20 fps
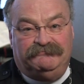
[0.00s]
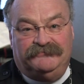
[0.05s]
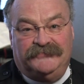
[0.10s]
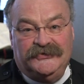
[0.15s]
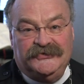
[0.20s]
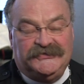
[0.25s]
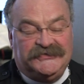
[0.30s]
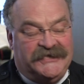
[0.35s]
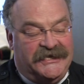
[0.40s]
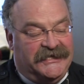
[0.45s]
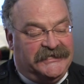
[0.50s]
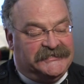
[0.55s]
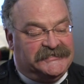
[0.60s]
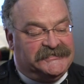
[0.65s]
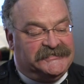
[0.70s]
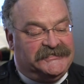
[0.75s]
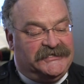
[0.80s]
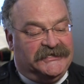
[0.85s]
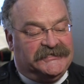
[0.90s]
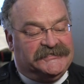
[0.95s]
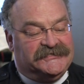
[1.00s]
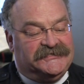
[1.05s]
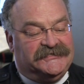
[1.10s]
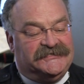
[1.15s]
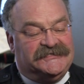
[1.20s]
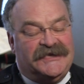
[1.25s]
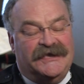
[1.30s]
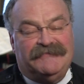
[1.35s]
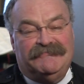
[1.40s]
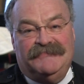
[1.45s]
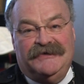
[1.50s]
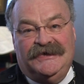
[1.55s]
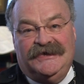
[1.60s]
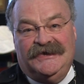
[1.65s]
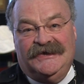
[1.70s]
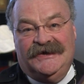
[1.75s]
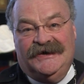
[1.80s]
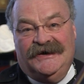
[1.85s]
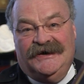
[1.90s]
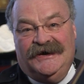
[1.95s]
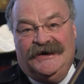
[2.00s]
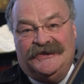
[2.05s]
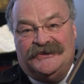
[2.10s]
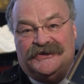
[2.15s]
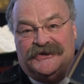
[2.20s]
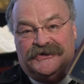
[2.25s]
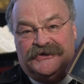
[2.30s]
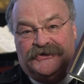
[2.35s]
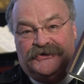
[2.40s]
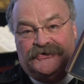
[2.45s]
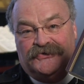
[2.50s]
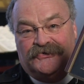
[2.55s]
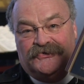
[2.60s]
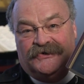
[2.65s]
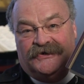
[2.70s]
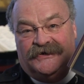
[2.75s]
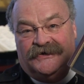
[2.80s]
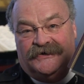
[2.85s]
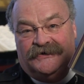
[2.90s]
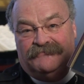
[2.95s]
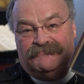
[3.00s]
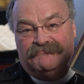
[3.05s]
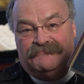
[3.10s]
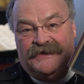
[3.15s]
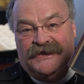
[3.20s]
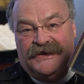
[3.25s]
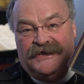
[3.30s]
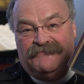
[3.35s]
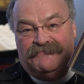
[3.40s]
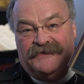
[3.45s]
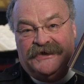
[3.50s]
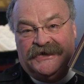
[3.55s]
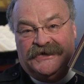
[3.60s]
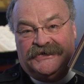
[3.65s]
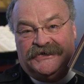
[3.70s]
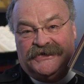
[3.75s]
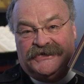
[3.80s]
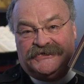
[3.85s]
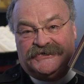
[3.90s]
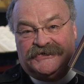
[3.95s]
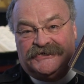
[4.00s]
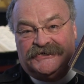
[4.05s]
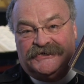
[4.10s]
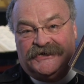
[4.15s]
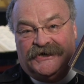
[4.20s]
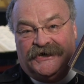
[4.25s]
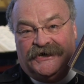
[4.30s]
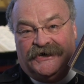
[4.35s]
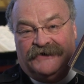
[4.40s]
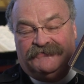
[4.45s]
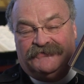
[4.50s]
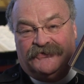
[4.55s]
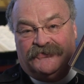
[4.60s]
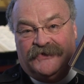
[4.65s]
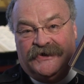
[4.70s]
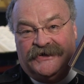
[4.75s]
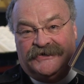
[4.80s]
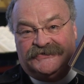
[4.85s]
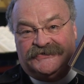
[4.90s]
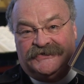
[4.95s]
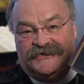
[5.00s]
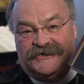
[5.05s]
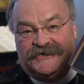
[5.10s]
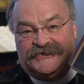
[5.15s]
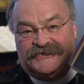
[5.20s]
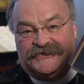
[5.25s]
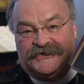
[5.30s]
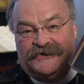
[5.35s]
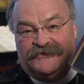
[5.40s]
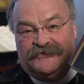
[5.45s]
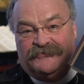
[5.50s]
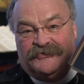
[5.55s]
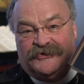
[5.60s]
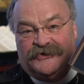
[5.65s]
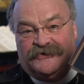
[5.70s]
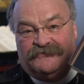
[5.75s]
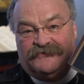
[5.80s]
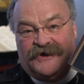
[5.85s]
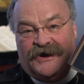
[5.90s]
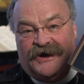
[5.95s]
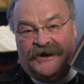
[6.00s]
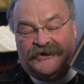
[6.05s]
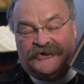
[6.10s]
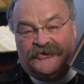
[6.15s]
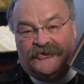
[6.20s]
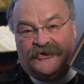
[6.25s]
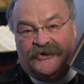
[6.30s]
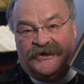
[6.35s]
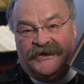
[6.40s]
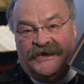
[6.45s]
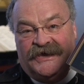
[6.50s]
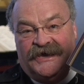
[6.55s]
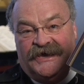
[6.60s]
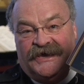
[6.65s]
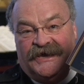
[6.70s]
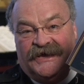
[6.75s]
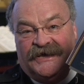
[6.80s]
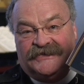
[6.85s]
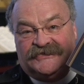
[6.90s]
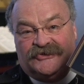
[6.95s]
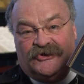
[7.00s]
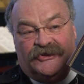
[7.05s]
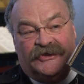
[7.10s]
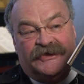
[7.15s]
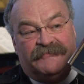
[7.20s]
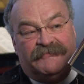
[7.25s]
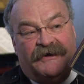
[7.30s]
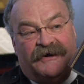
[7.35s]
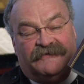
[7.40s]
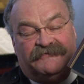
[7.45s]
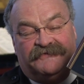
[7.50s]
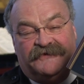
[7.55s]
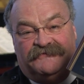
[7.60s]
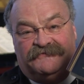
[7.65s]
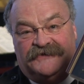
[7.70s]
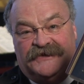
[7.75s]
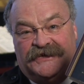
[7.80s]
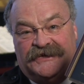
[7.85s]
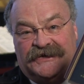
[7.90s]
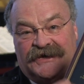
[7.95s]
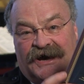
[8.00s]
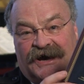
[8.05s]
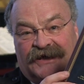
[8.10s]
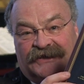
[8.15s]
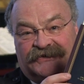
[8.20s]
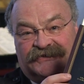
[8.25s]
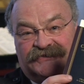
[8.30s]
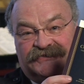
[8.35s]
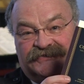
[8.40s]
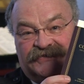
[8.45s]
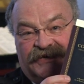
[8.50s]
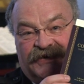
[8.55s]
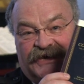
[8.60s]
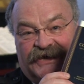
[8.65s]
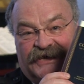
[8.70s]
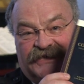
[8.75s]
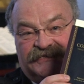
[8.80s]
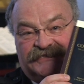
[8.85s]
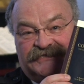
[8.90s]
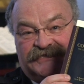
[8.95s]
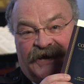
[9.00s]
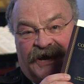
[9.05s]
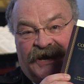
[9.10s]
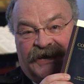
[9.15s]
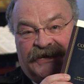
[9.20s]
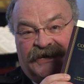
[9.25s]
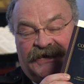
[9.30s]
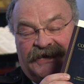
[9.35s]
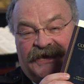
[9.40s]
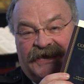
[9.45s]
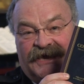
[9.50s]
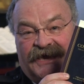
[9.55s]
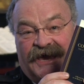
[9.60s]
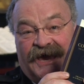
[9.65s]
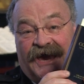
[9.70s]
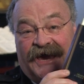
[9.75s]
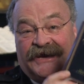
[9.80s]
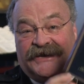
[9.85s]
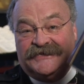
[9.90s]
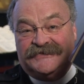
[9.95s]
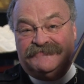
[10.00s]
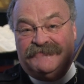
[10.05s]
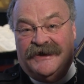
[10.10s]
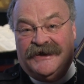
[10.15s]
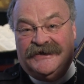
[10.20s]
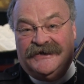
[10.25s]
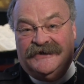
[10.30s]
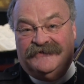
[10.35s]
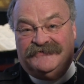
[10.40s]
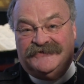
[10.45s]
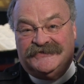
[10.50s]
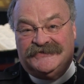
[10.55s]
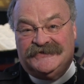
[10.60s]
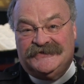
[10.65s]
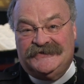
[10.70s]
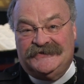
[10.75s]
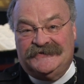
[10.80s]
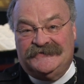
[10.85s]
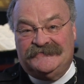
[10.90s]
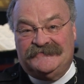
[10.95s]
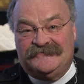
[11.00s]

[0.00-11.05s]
Bruce Kintz just sent me the new mini-me edition of the Reader's Edition of the Book of Concord. It's only about $15. It's tiny and it's magnificent.